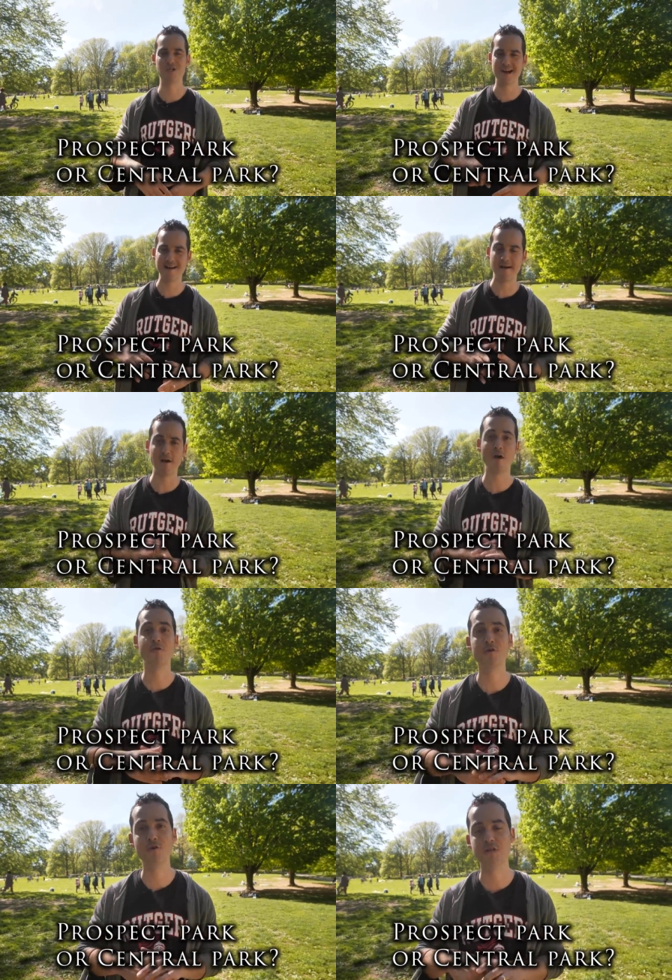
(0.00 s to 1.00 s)
Check out our
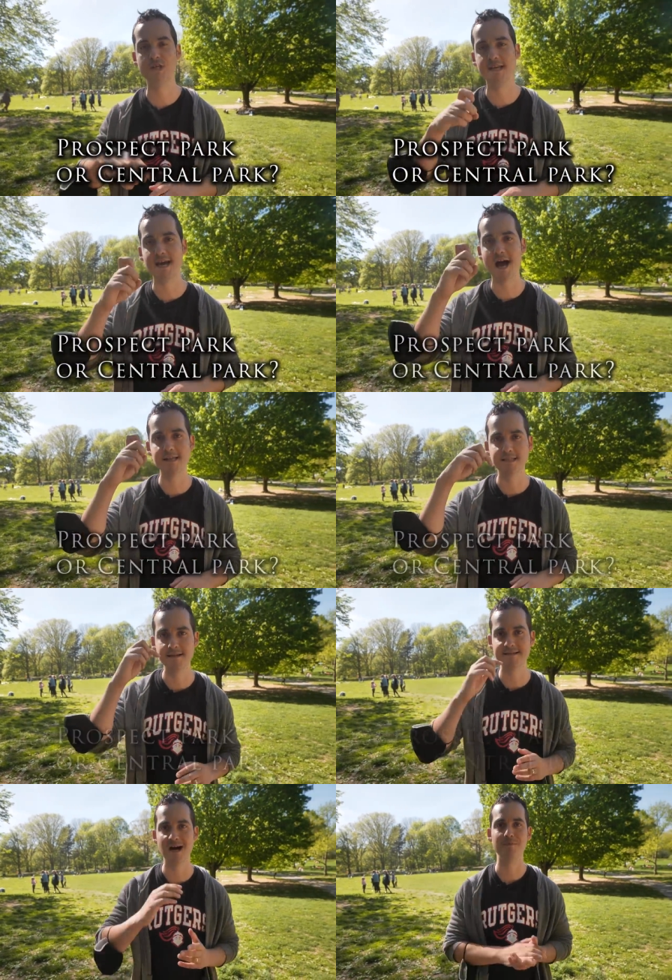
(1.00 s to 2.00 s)
other New York City guides,
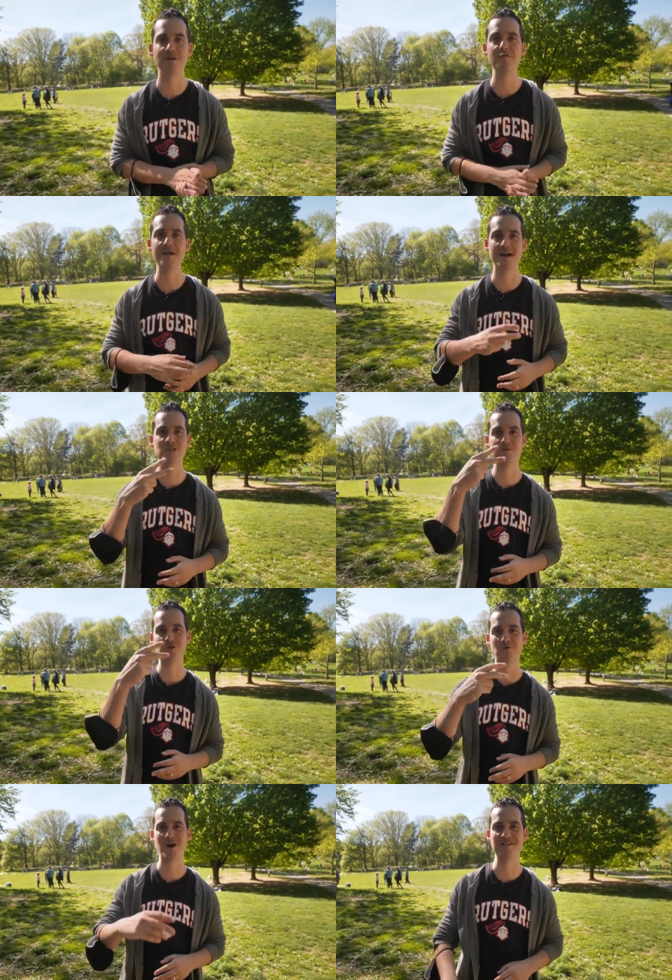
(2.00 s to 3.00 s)
link down below. Thank you so
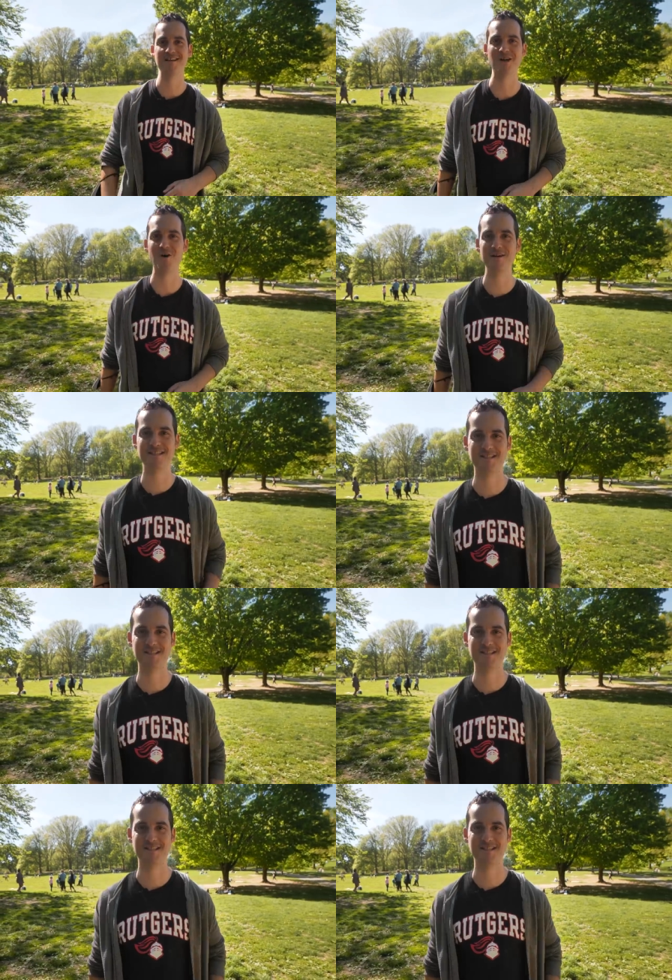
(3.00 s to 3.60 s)
much for watching as always.